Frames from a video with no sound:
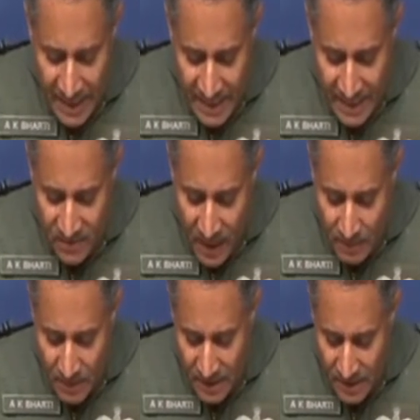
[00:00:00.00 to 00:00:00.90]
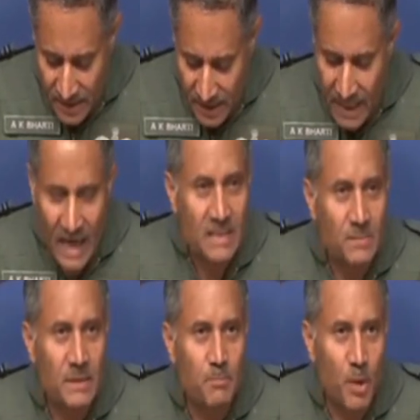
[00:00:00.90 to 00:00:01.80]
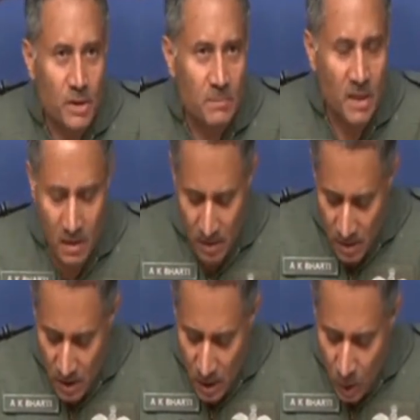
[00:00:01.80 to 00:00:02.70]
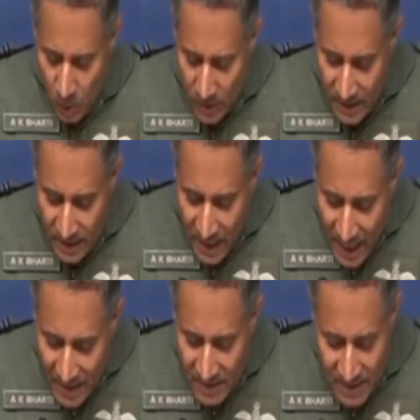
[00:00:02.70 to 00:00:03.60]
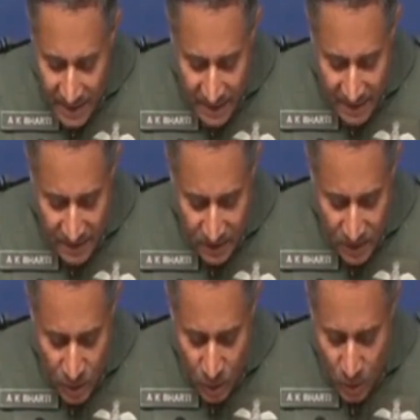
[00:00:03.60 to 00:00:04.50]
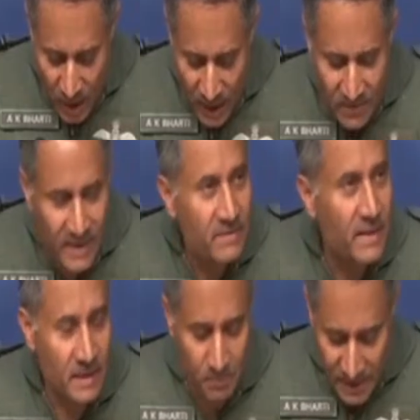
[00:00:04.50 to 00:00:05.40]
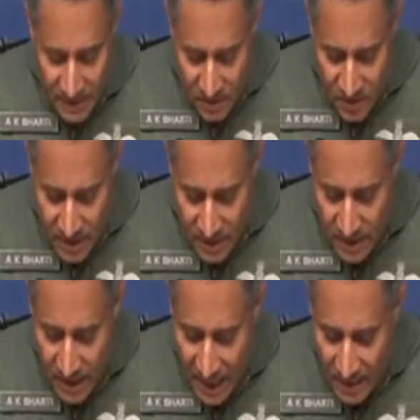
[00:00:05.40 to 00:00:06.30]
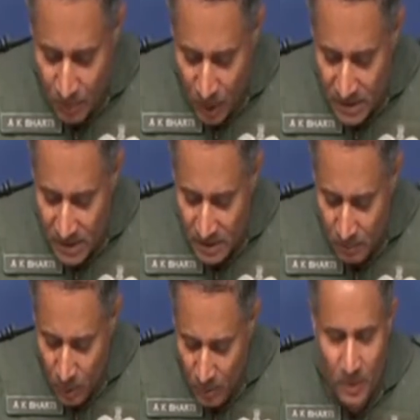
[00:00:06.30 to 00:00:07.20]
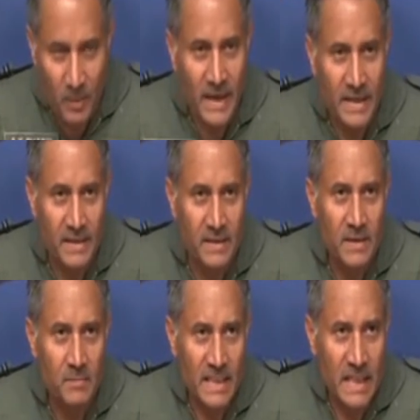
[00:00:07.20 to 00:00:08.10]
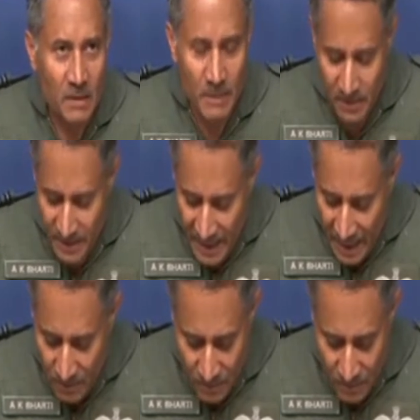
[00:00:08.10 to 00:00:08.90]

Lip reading: AD environment has been possible over the last decade due to unwavering budgetary and policy support provided by the Government of India